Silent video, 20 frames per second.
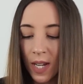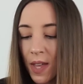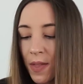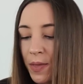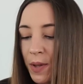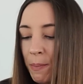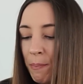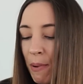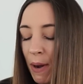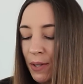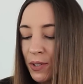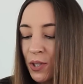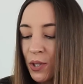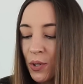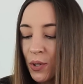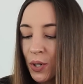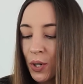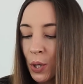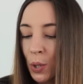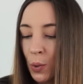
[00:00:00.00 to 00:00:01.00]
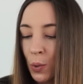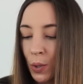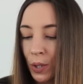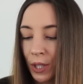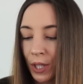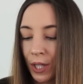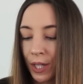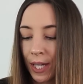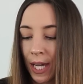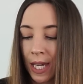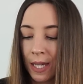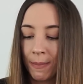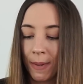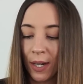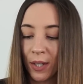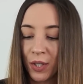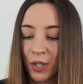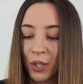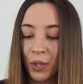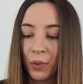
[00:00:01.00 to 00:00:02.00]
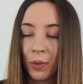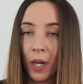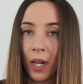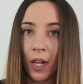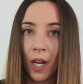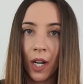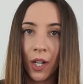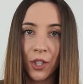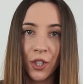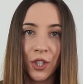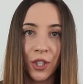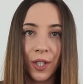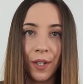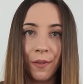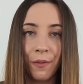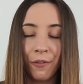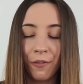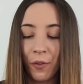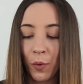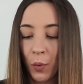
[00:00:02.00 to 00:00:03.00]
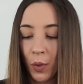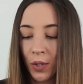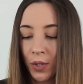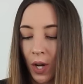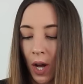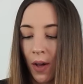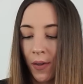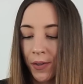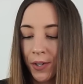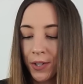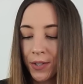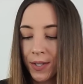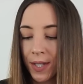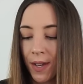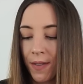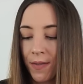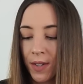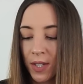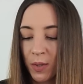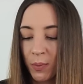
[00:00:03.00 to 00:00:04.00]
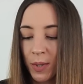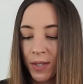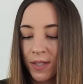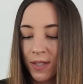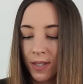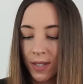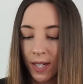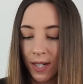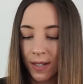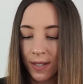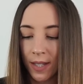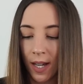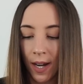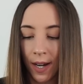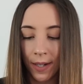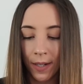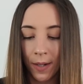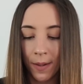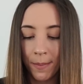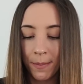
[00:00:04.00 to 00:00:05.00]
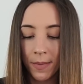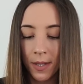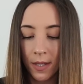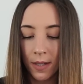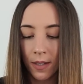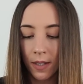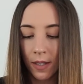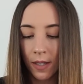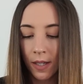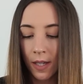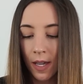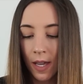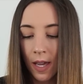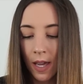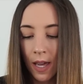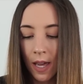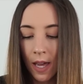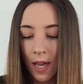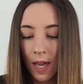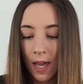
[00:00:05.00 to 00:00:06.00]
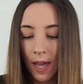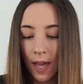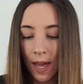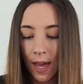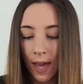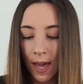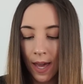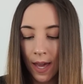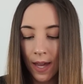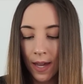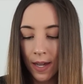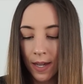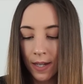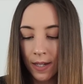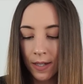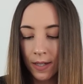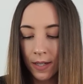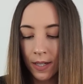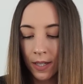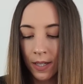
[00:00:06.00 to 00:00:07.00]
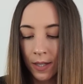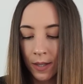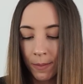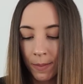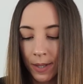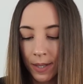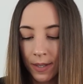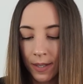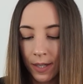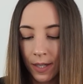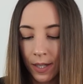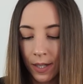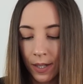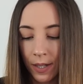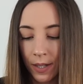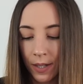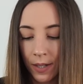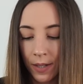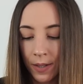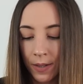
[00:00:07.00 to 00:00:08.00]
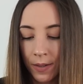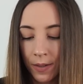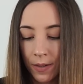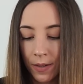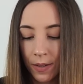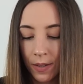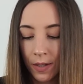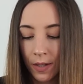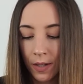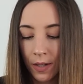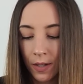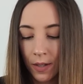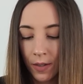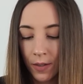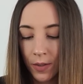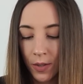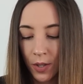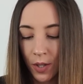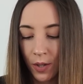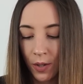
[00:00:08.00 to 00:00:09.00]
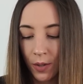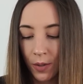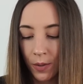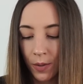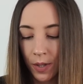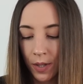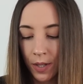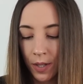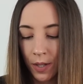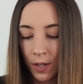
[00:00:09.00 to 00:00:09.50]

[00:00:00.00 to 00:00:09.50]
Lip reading: The bundle order came out to $104, and this was 6 items. And let me see here. So